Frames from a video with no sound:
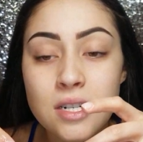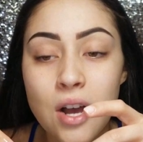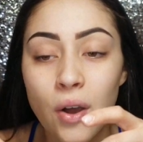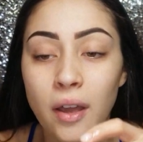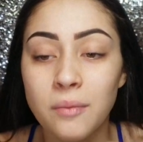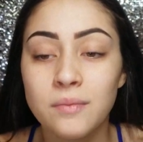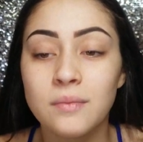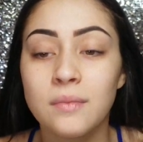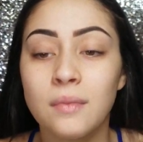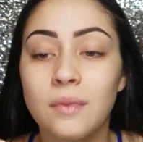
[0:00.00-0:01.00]
Okay,
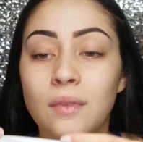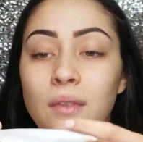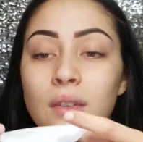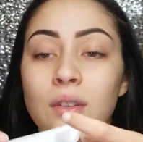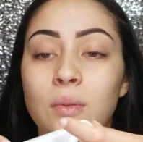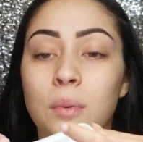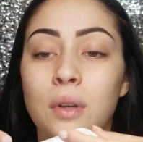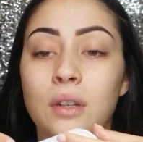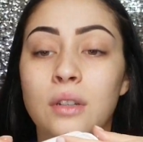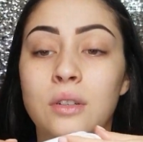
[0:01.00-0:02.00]
this is what we're
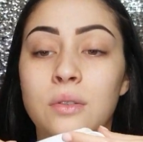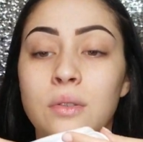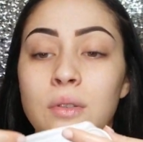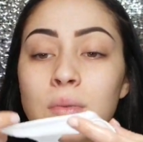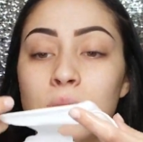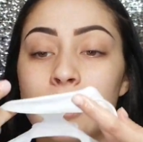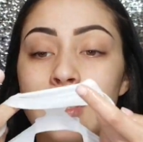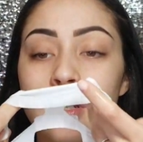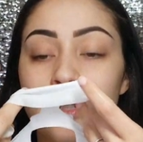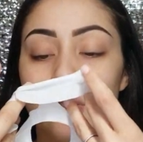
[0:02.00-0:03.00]
gonna do. We're just
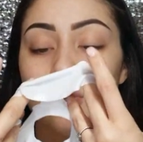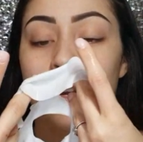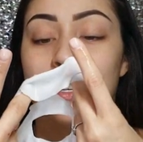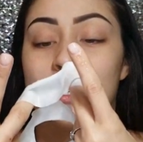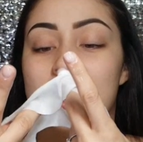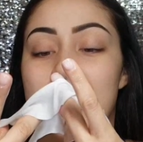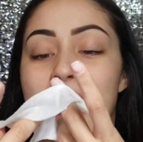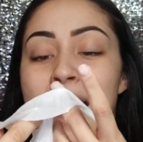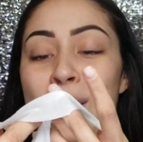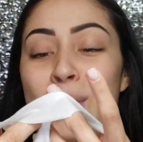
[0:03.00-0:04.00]
gonna stretch the
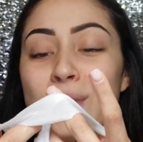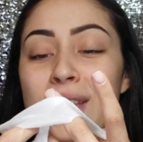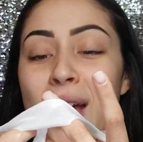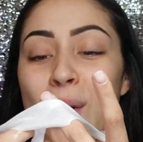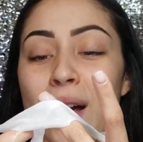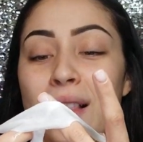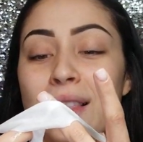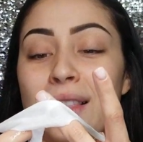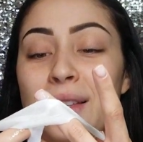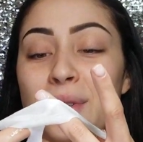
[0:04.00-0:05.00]
eye holes out a
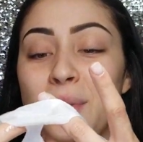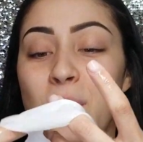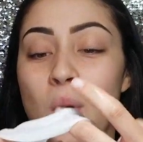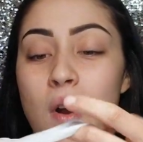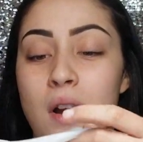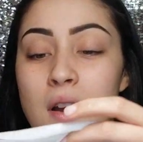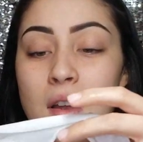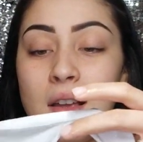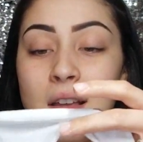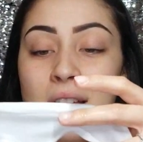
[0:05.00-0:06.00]
little more
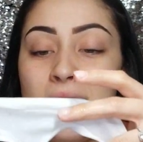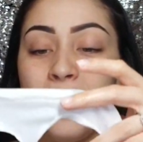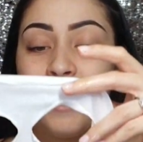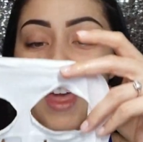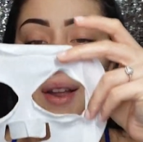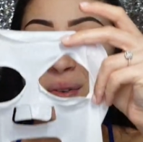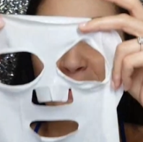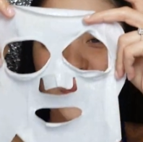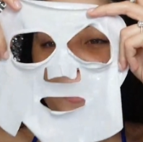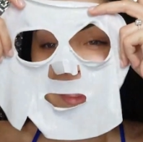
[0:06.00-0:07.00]
than
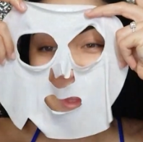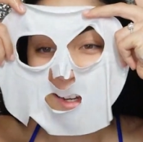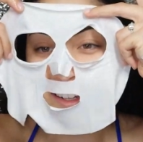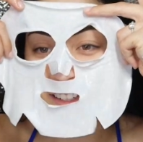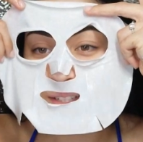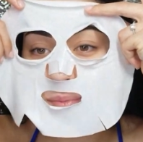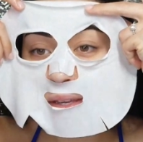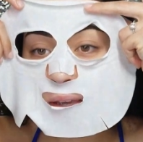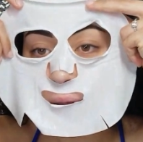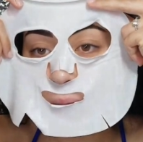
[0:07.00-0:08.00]
what they need to be